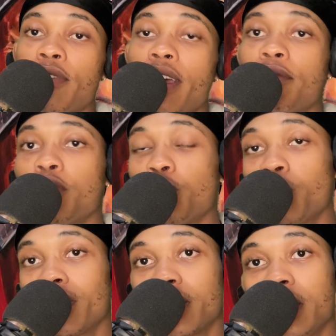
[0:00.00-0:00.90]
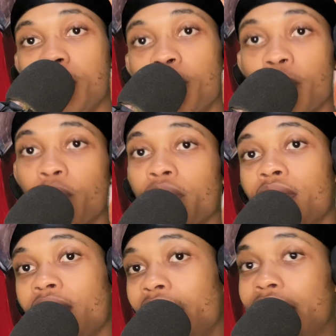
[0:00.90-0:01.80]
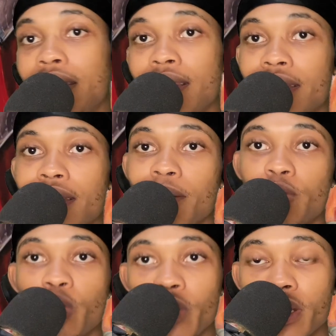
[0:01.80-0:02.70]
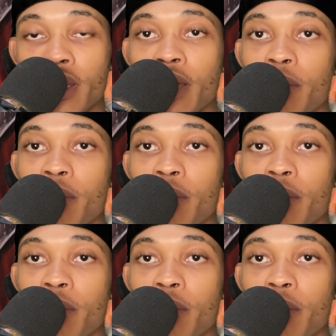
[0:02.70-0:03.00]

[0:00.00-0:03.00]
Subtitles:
ever you want to keep up with anything that I'm doing,